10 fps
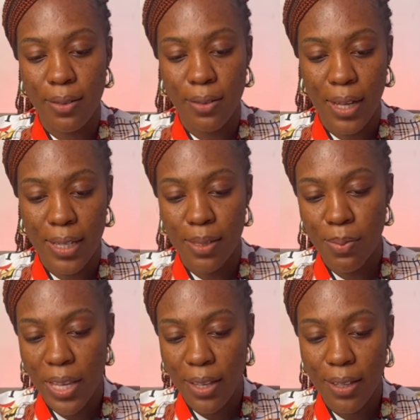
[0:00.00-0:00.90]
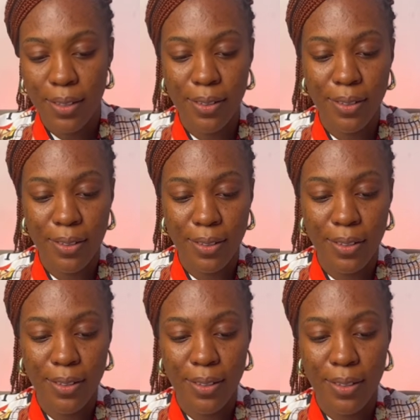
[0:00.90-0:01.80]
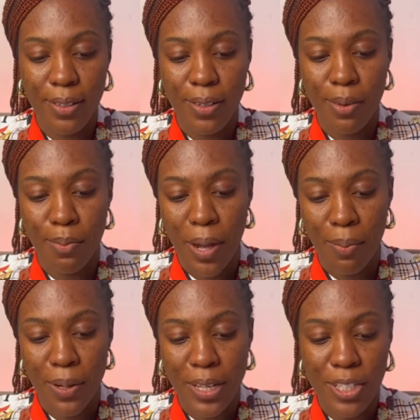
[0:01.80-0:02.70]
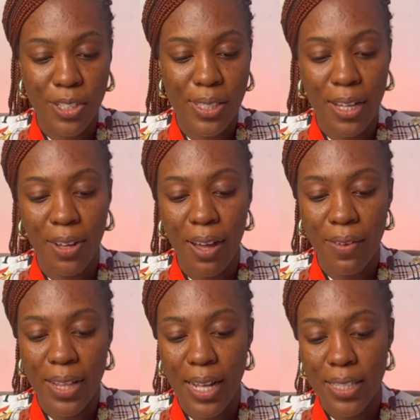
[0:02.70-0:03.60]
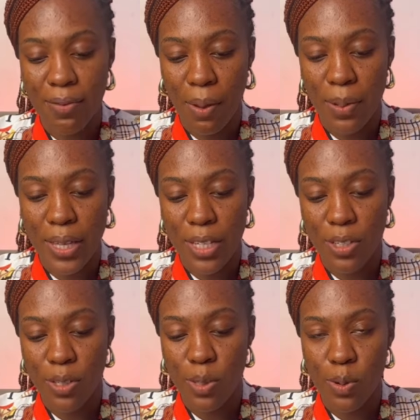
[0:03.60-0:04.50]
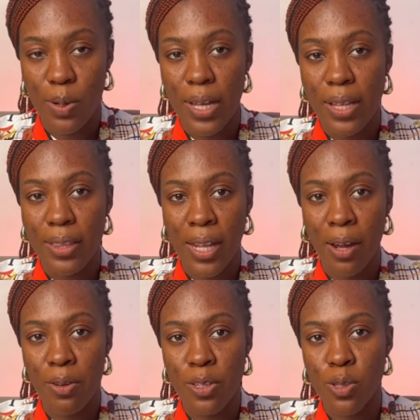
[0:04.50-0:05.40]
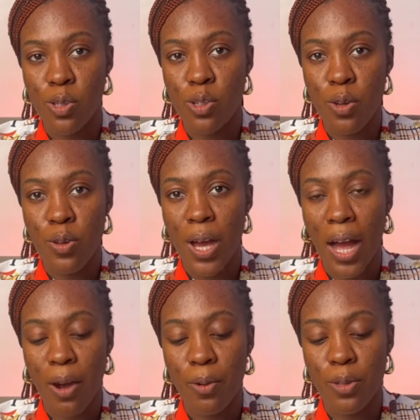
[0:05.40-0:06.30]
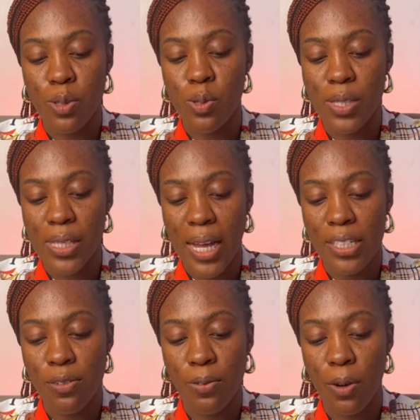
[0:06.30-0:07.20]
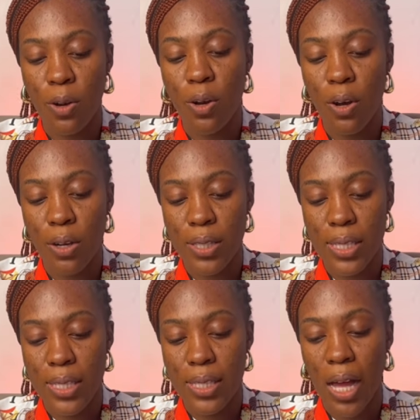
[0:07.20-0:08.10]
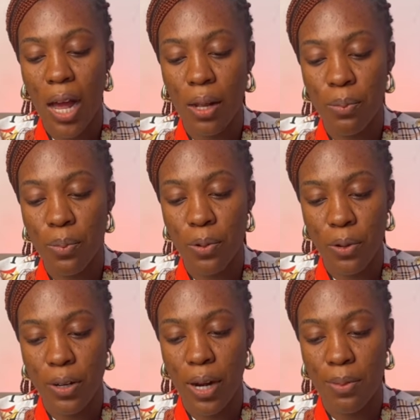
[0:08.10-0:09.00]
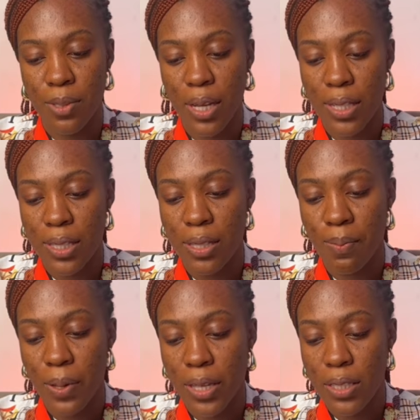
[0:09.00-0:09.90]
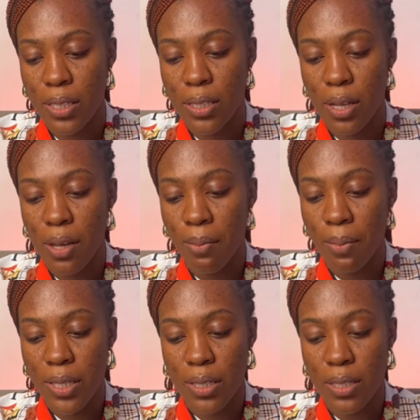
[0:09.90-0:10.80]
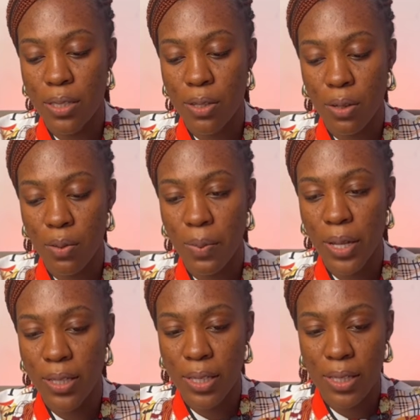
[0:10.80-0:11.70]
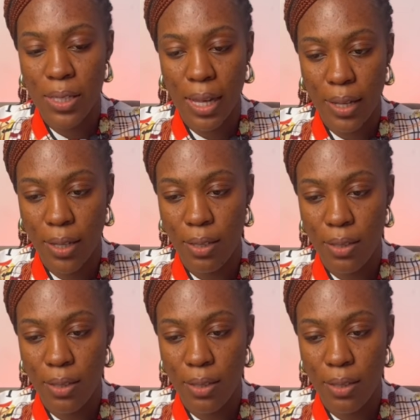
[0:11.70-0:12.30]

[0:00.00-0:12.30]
That's me. My applications, I don't have any active applications. So now is to show you how to search for courses and programs. You can see the pages, messages, document. This is like